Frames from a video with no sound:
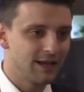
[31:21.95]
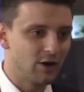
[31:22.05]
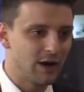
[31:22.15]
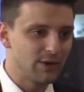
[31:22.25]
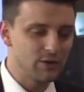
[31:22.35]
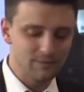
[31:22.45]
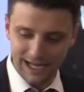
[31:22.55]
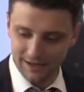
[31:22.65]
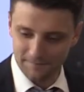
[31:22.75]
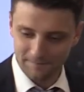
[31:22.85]
Hello, how are
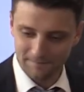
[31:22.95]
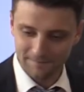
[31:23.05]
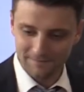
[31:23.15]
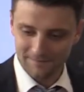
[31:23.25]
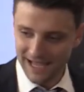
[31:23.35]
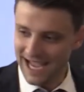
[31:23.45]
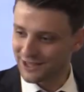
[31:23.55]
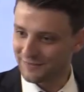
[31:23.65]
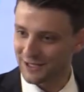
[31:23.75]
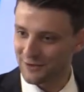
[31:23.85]
you? Done.
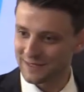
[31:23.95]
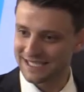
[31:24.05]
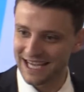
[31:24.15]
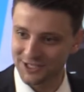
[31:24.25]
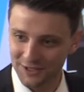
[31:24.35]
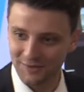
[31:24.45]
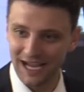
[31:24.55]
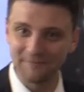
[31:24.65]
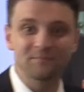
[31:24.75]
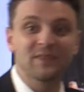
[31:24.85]
End of the
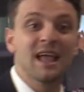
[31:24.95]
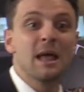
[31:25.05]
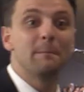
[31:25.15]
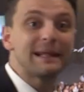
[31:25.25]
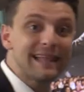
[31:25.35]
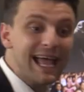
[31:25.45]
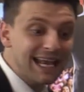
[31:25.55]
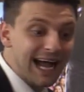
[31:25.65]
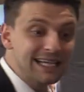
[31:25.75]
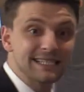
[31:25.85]
conversation, right? But
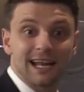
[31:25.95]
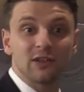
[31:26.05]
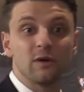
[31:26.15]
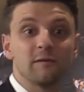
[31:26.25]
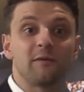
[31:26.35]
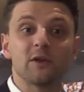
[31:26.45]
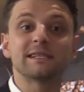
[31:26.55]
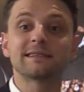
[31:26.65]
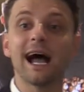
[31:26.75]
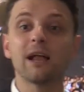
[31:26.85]
then I started doing
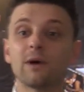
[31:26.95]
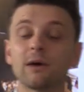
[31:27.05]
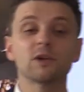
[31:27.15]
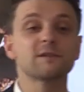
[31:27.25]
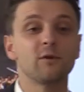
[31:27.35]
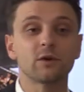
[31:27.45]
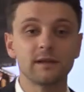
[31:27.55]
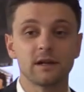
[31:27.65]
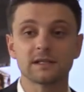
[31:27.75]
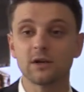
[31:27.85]
freestyle when I was
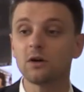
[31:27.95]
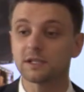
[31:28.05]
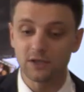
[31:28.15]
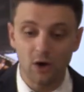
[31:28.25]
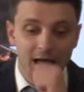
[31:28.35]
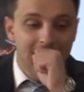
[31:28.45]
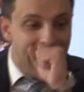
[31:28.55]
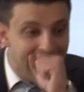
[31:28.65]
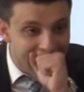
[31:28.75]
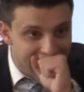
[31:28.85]
14 years old. So
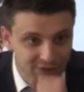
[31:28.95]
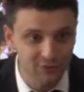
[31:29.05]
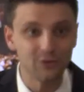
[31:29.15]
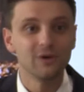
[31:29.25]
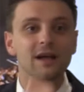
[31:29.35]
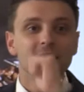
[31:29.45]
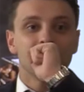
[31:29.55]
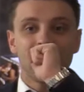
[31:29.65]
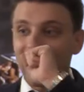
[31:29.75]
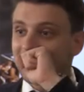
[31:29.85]
I had to
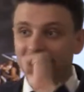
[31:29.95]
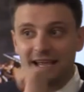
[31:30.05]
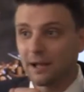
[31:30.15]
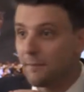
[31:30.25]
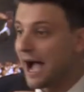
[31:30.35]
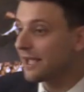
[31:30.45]
take a